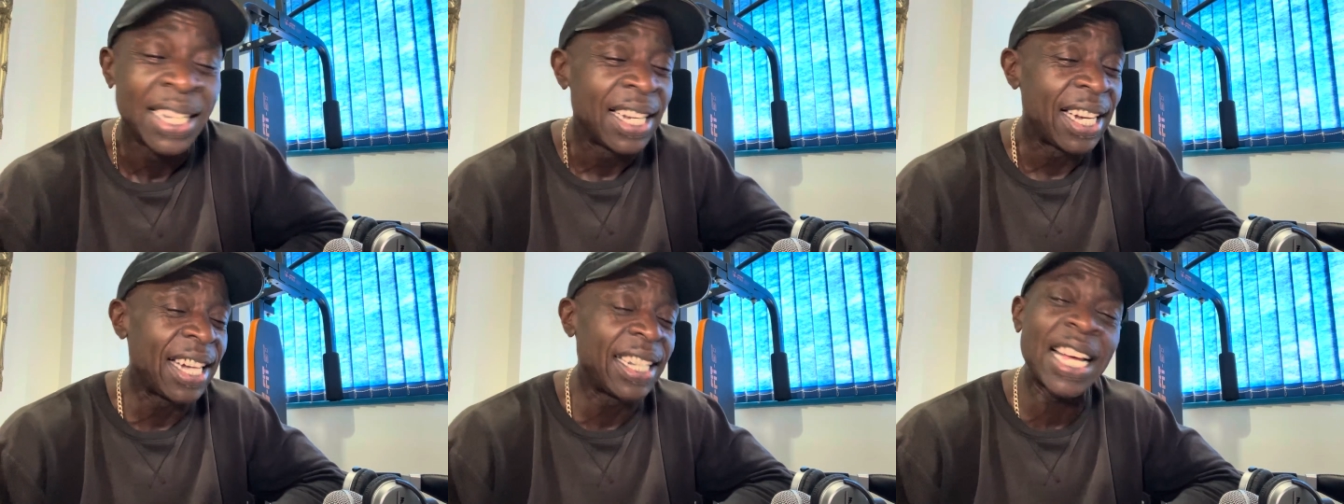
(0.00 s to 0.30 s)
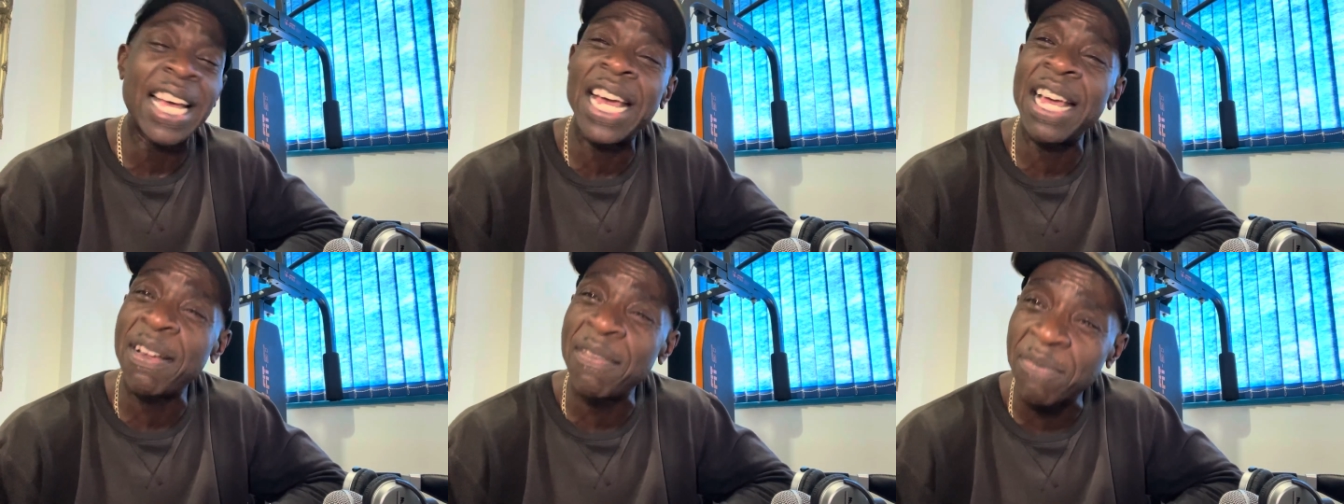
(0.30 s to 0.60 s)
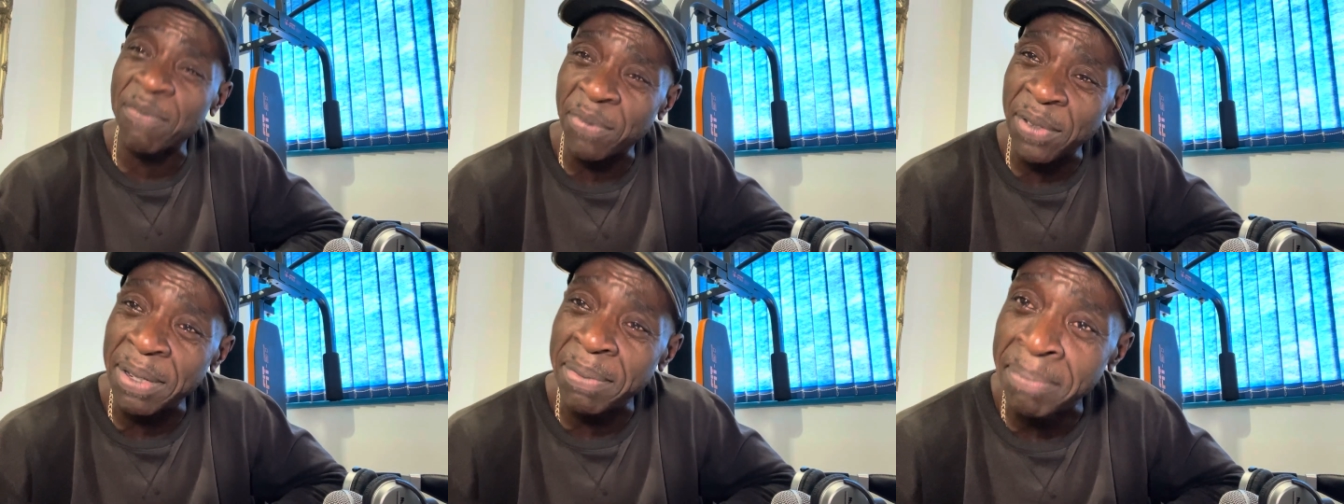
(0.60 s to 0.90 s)
And
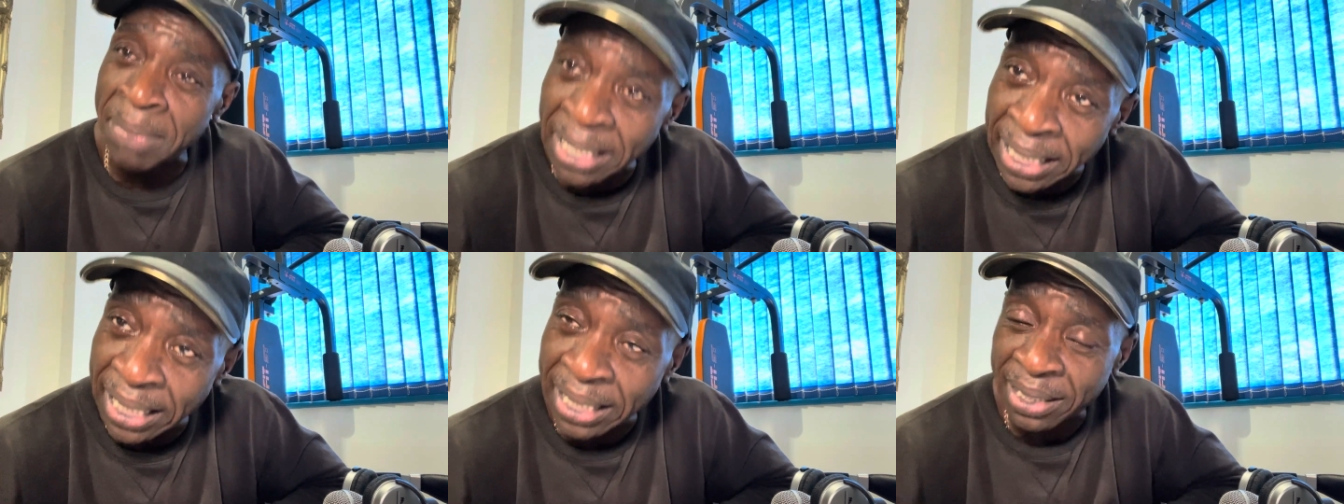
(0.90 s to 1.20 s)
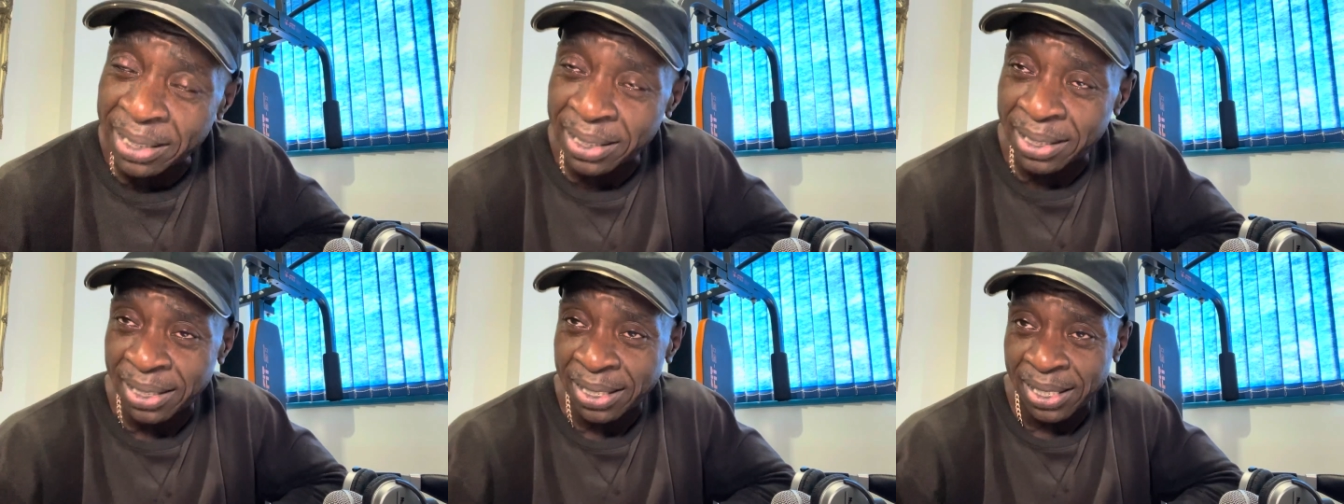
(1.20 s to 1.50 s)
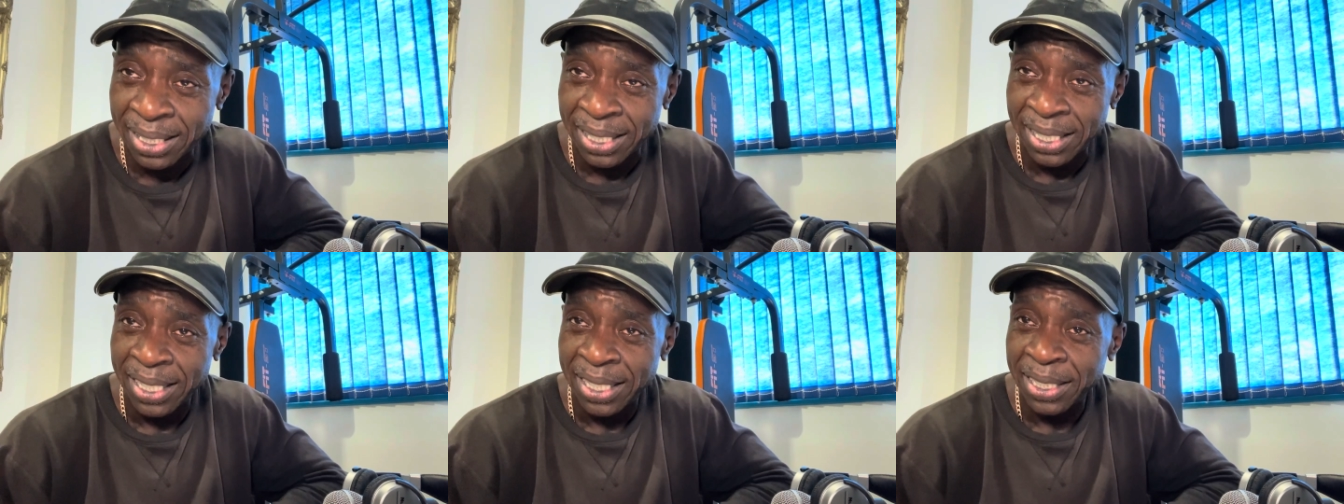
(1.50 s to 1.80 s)
every minute,
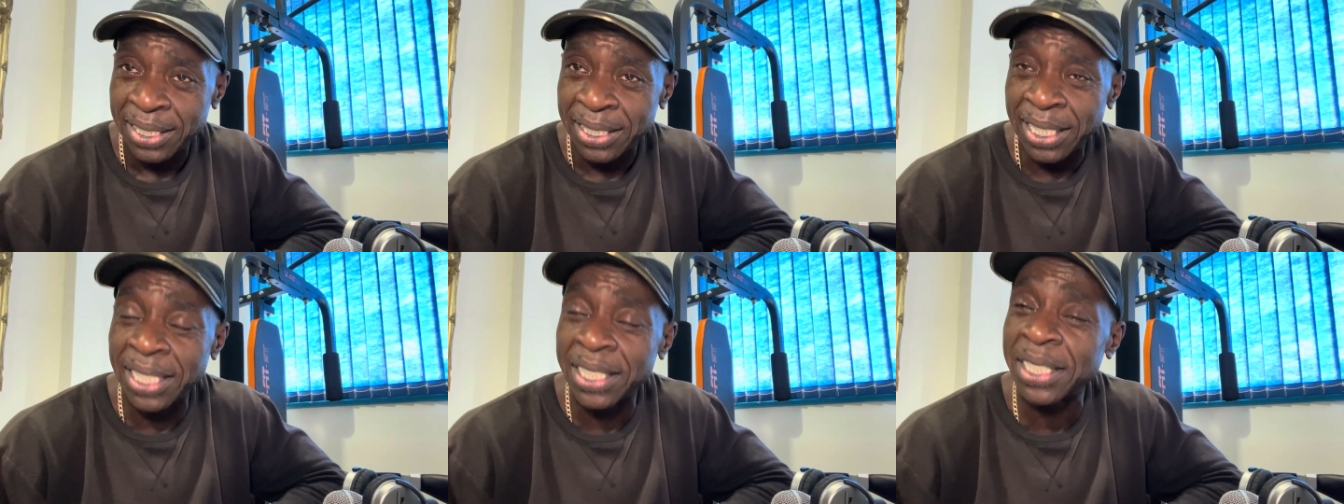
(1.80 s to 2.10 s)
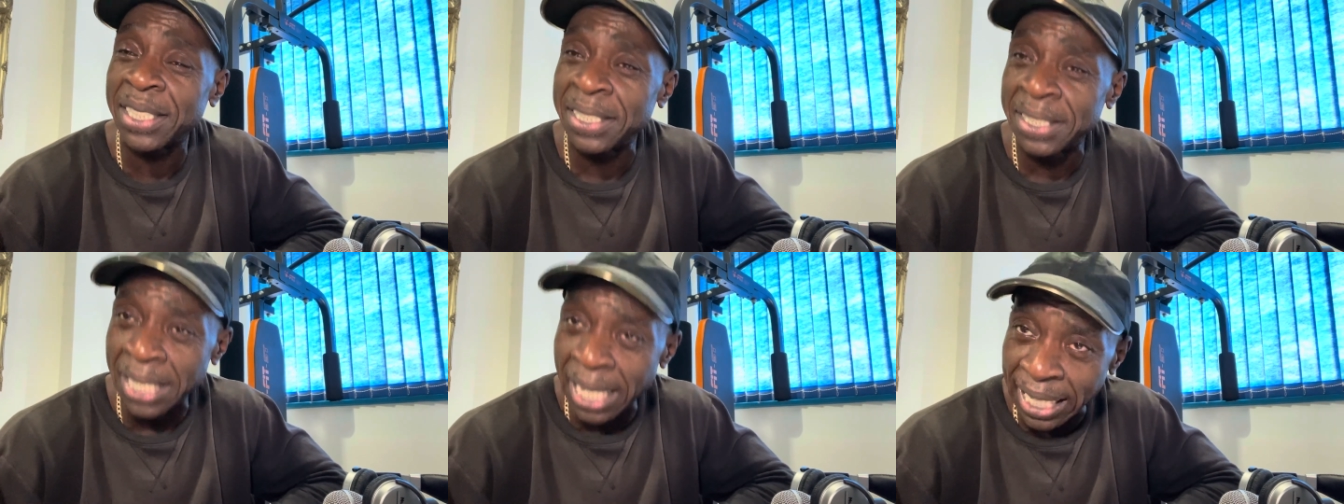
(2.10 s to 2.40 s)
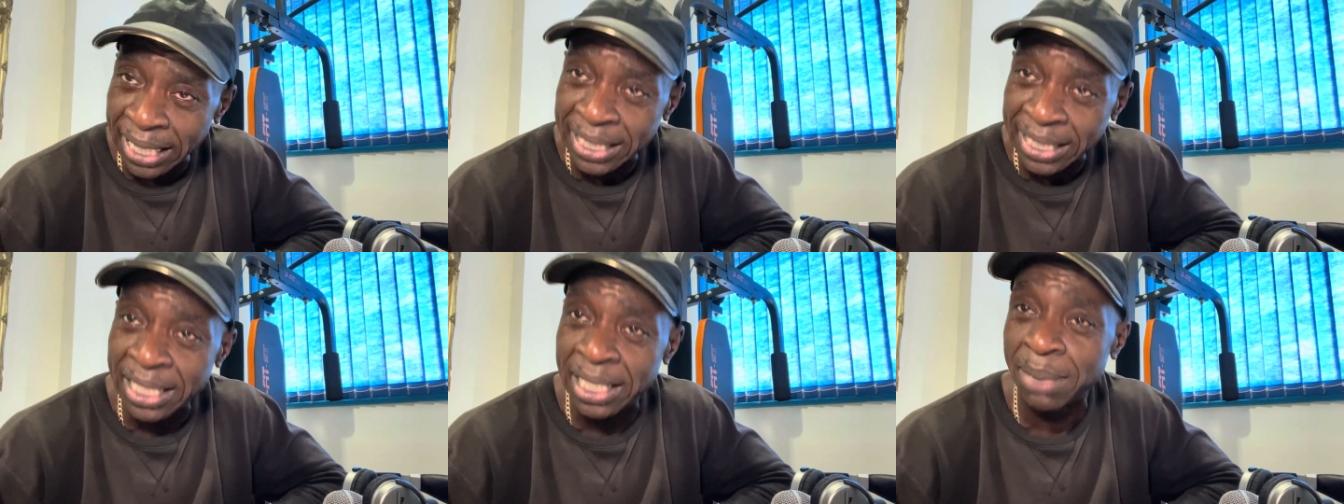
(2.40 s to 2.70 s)
they're just
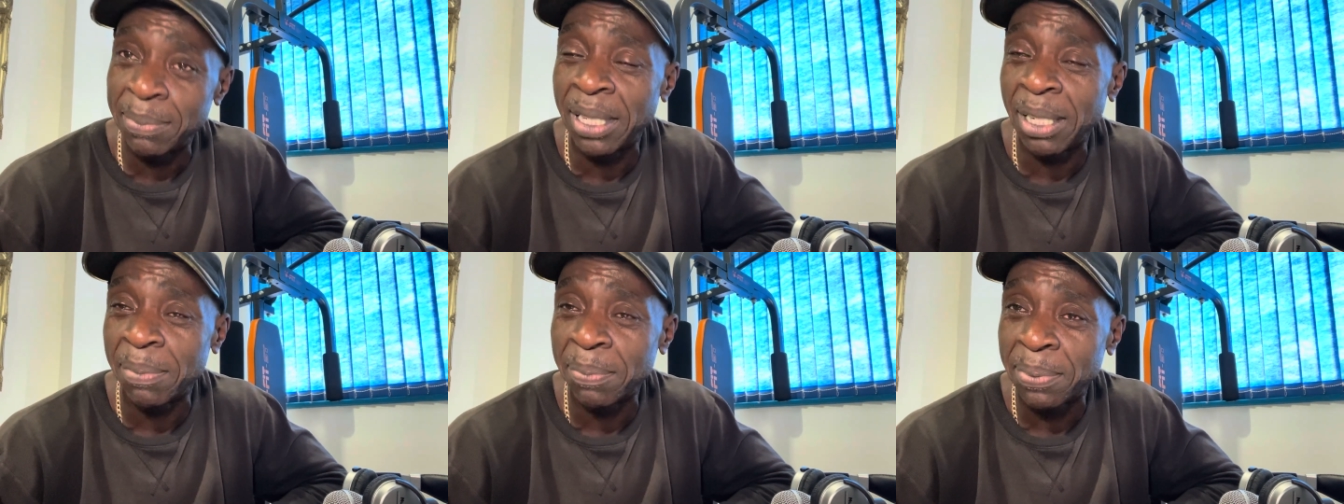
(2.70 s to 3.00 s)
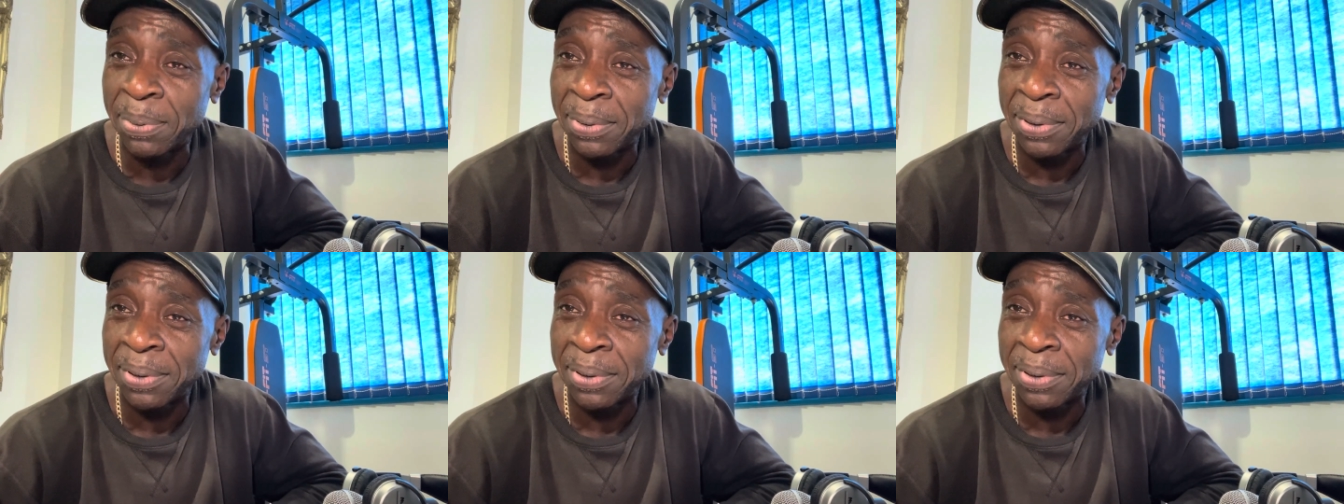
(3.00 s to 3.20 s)
nicing them up.